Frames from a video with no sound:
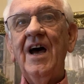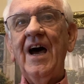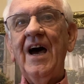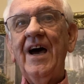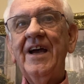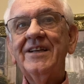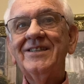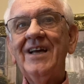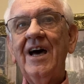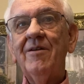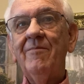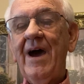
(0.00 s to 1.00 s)
uh, it's
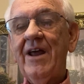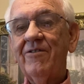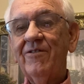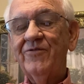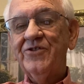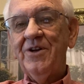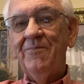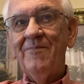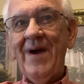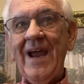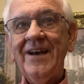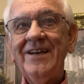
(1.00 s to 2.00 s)
not a matter of
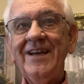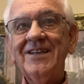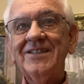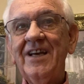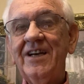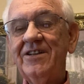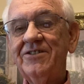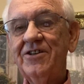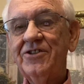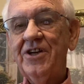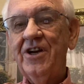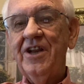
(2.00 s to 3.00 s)
semantics, that is, the
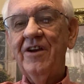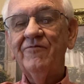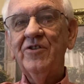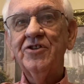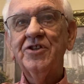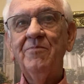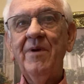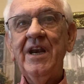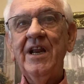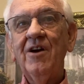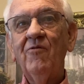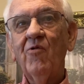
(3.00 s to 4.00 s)
study of just the
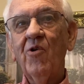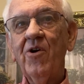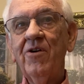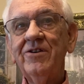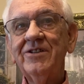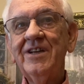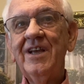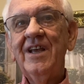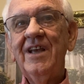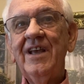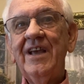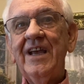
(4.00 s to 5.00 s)
meaning of words.
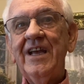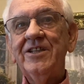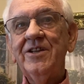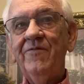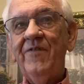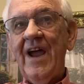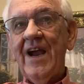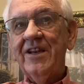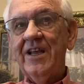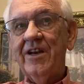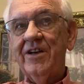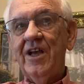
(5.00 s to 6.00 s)
It's the fact
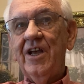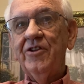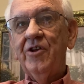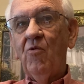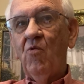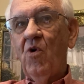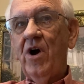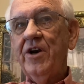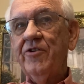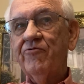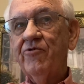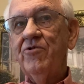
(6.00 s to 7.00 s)
that the
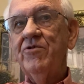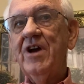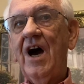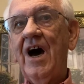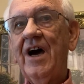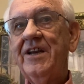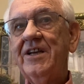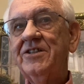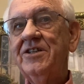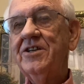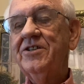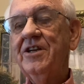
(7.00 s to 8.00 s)
one true God
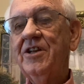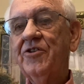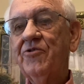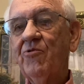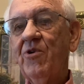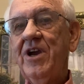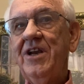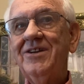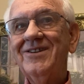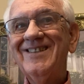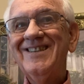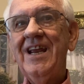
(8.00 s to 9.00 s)
exists in three
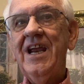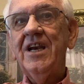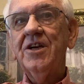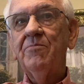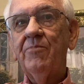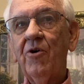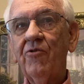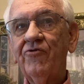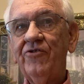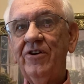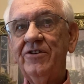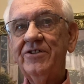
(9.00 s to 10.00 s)
distinct
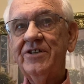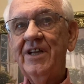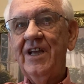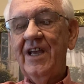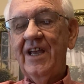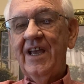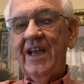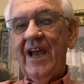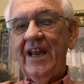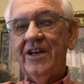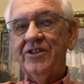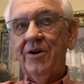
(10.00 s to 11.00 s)
persons,
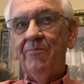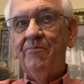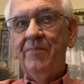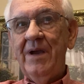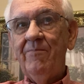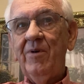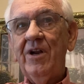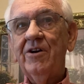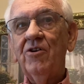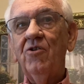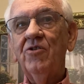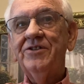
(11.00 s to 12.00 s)
and it's a
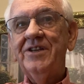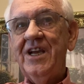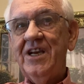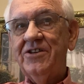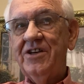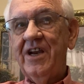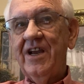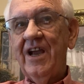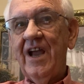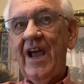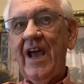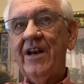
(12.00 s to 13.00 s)
biblical
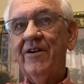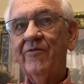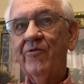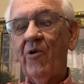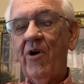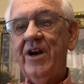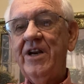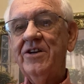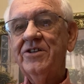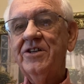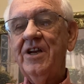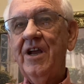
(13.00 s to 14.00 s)
teaching and of
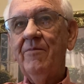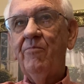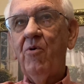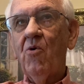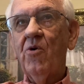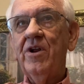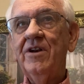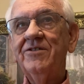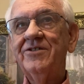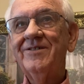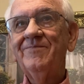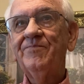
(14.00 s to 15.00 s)
greatest
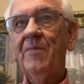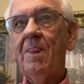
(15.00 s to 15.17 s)
importance.